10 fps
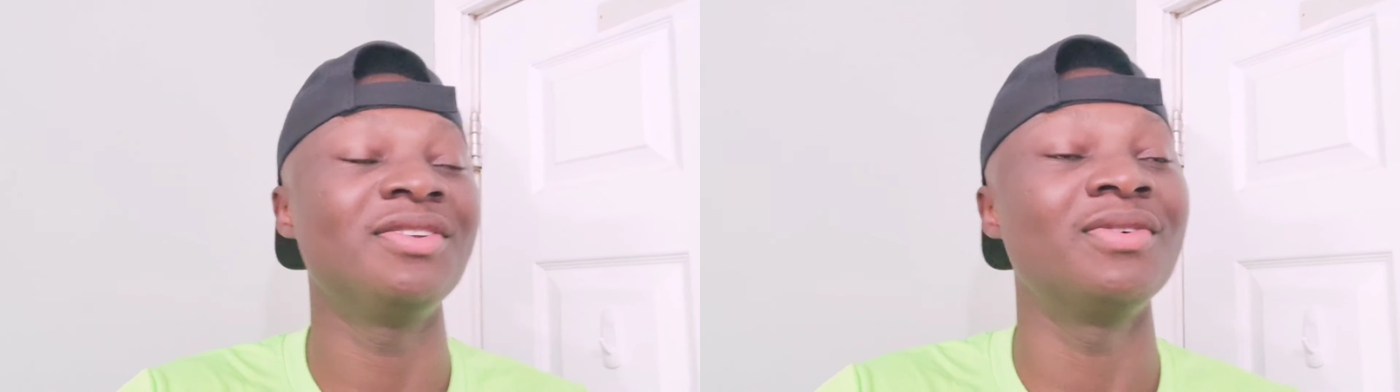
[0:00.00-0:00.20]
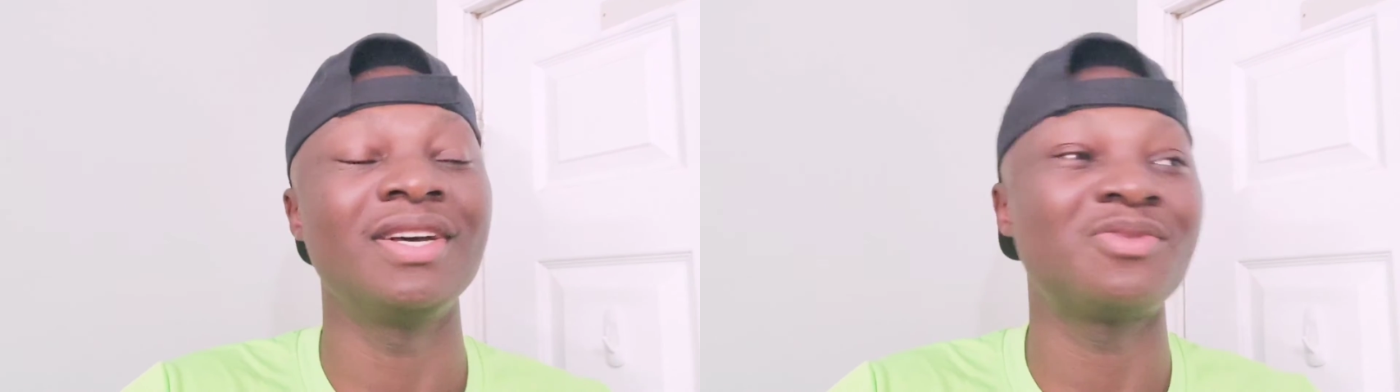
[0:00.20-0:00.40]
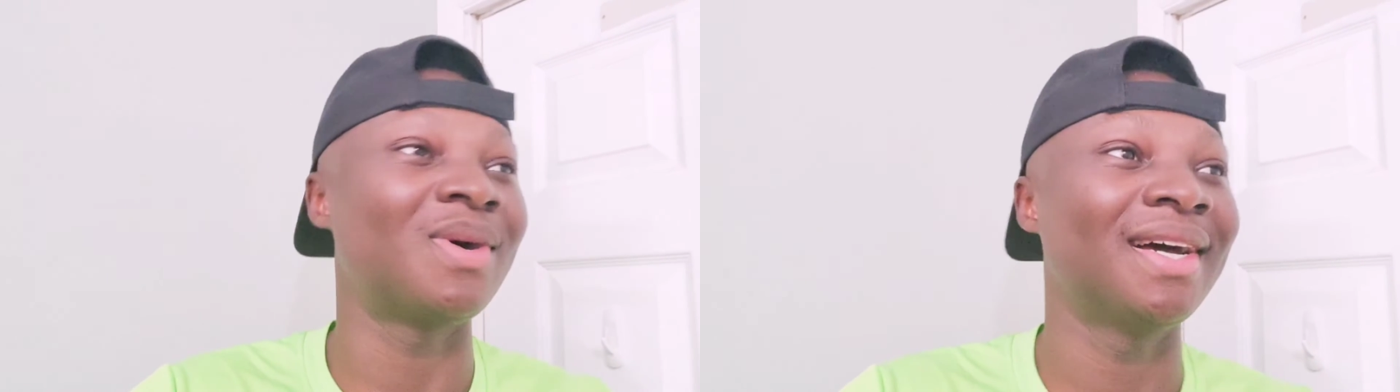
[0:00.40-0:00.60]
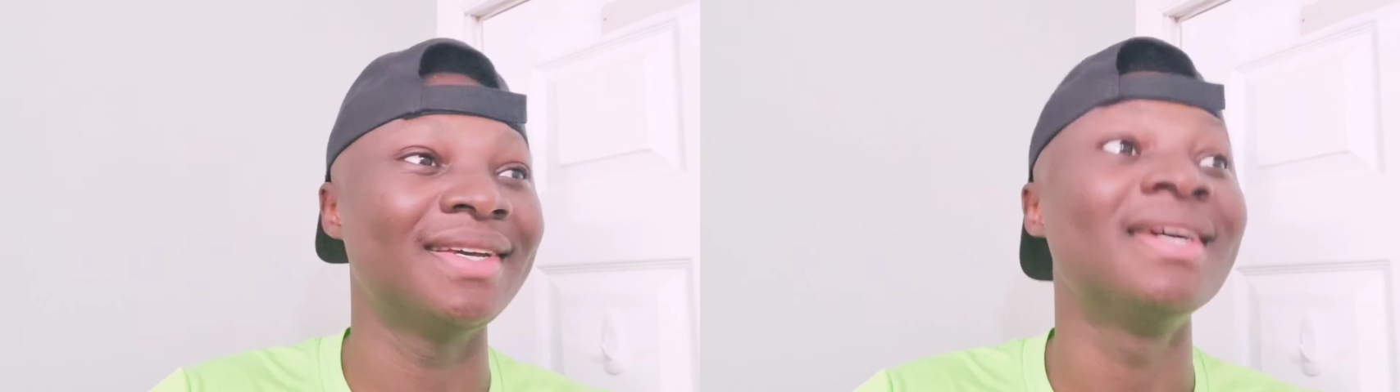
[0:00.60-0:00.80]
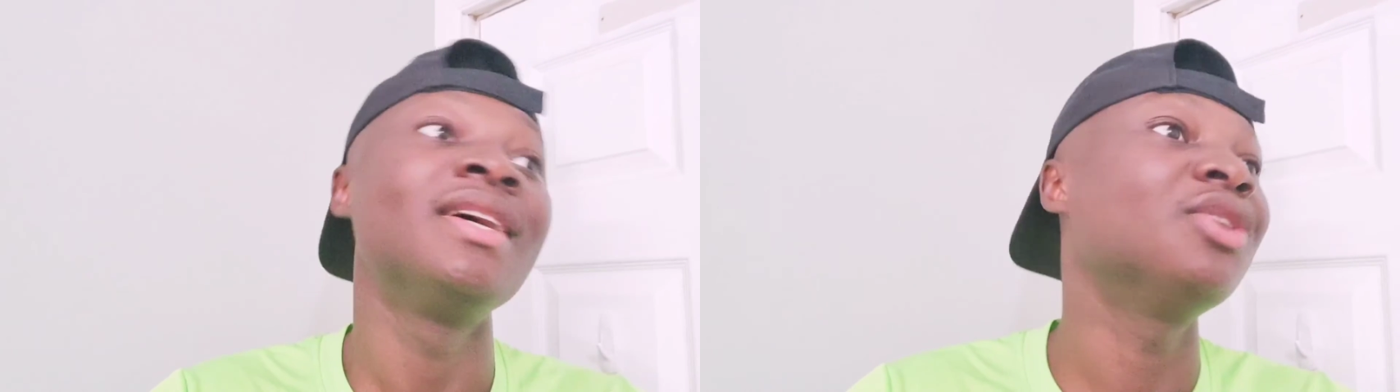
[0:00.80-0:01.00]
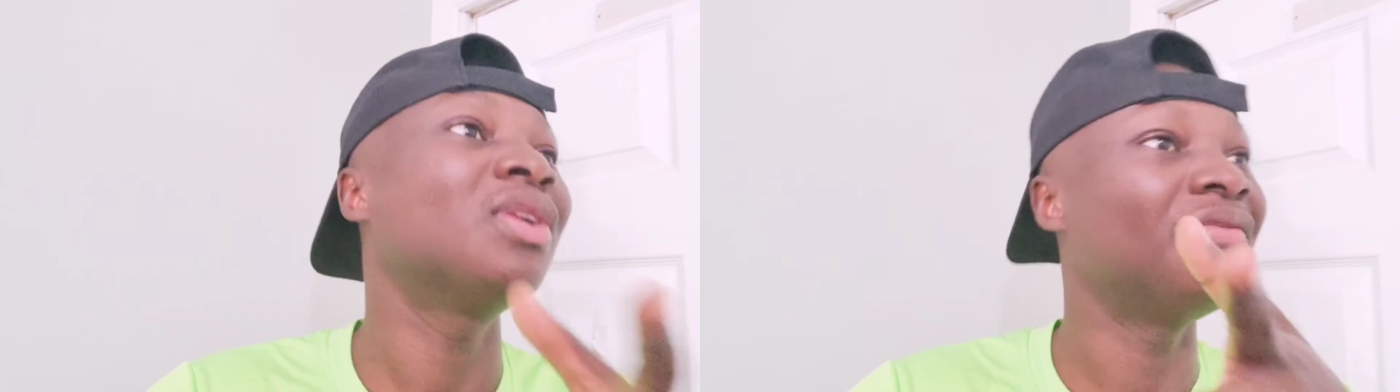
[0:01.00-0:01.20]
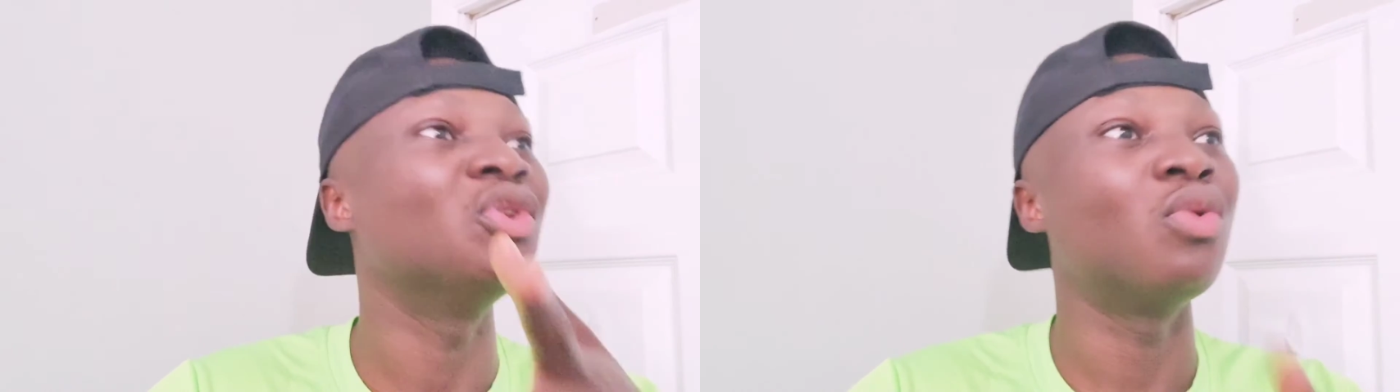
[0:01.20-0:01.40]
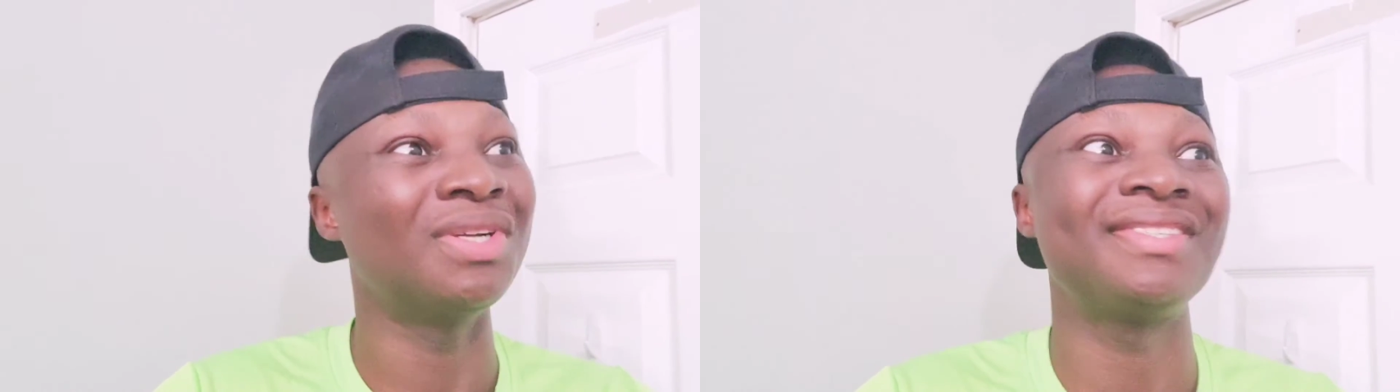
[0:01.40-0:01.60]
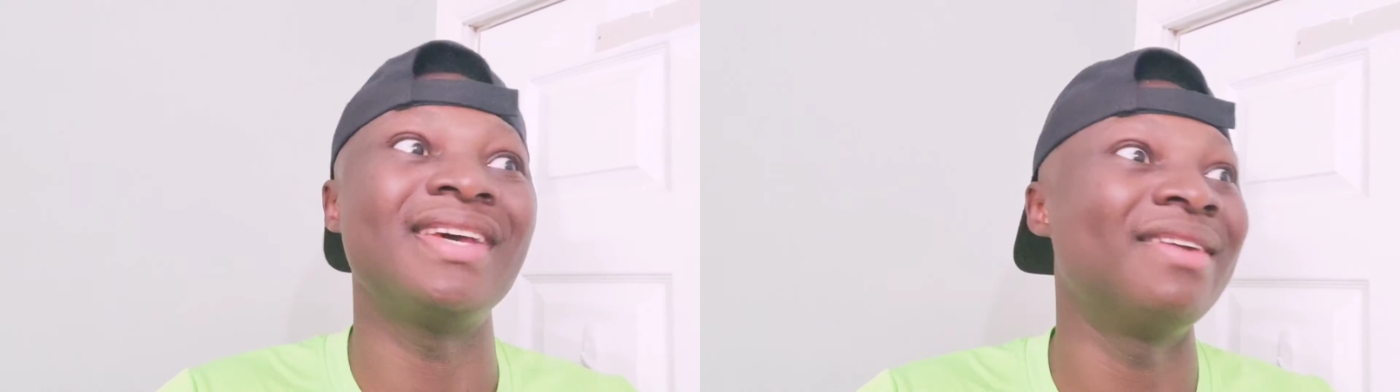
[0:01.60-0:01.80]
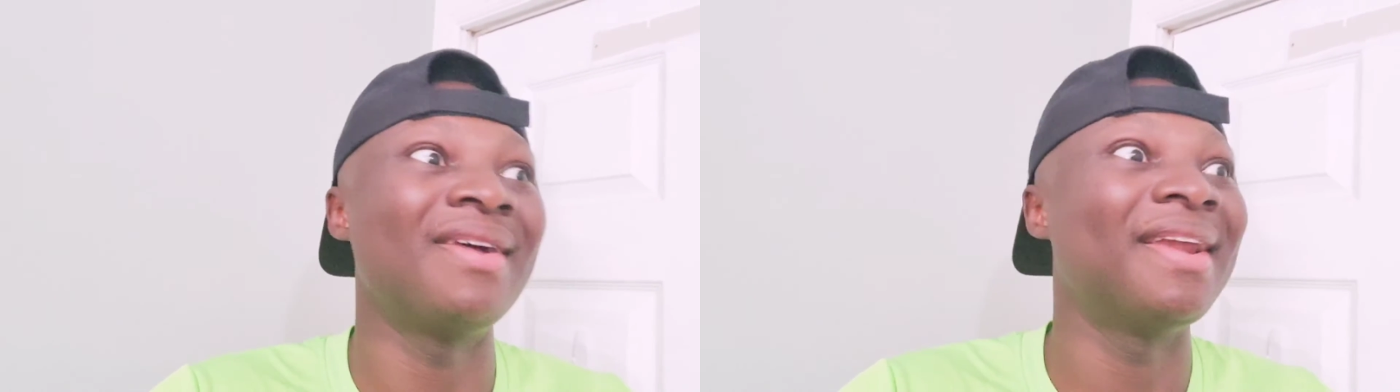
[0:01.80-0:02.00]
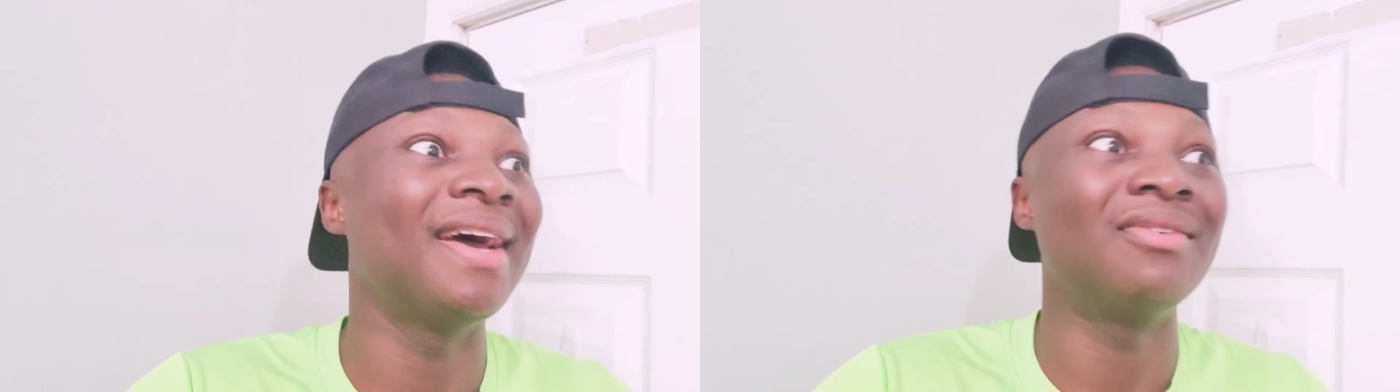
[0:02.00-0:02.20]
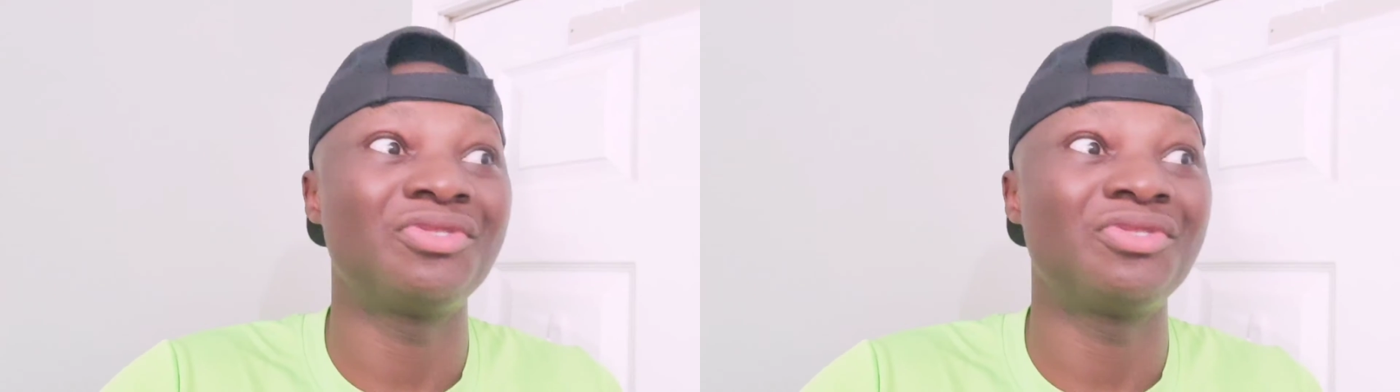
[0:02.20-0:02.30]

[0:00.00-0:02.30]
You know, that's why he don't even know what he's saying right now.